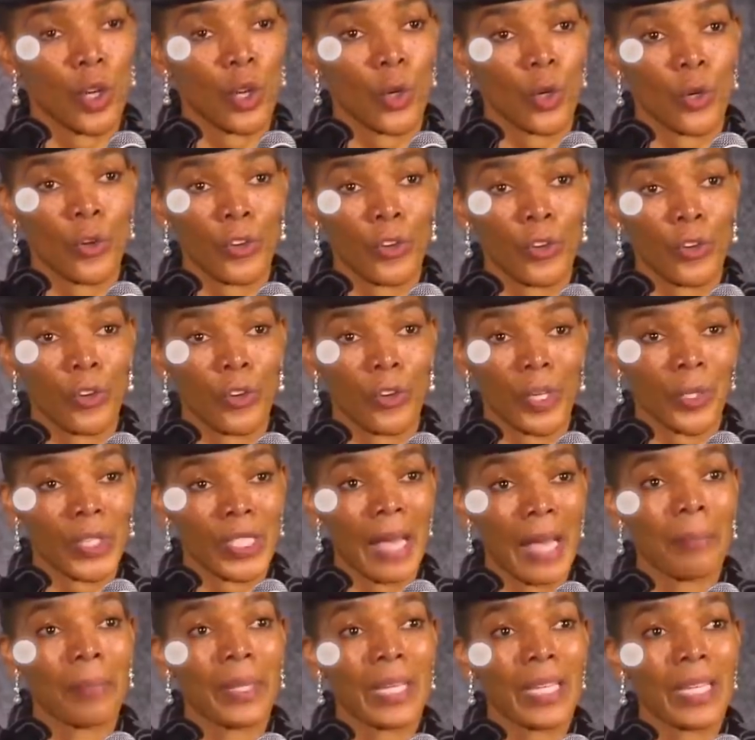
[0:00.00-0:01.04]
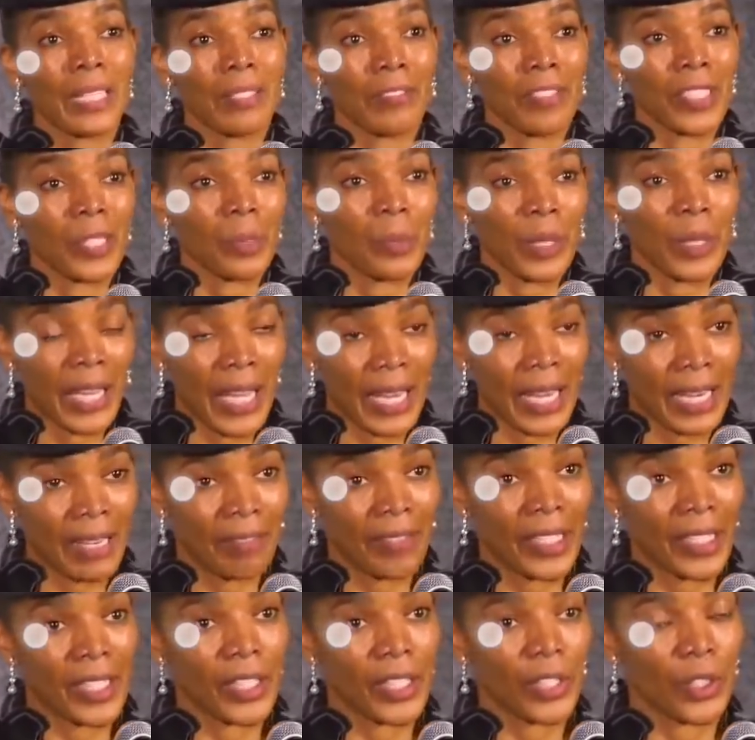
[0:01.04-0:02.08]
My biggest struggle is I wake
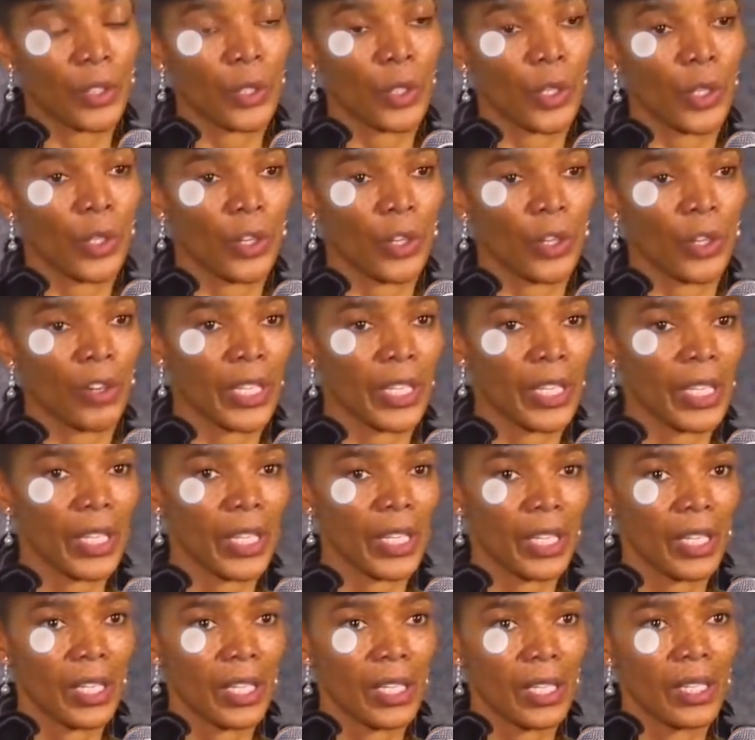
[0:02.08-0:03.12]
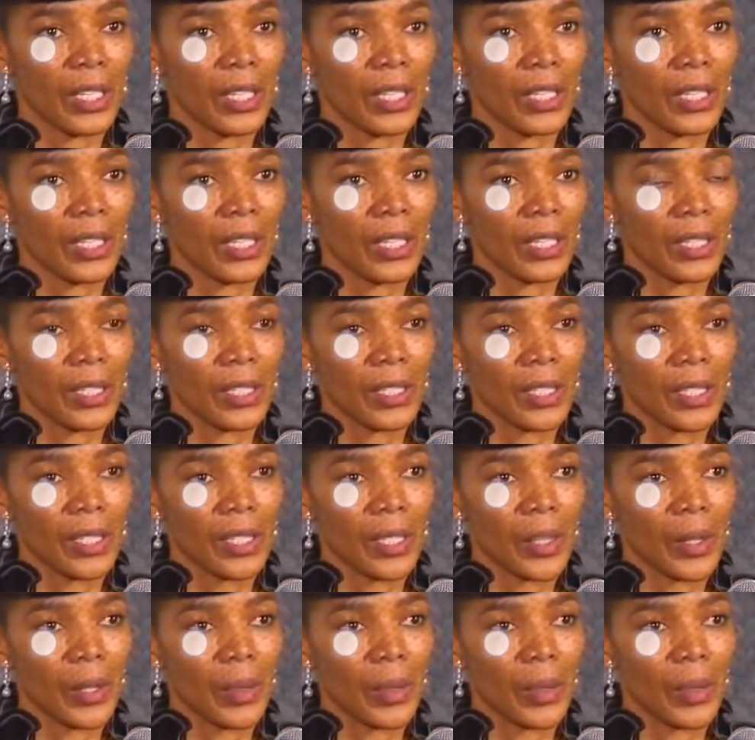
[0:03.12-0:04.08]
up in the morning and I still hope to see him.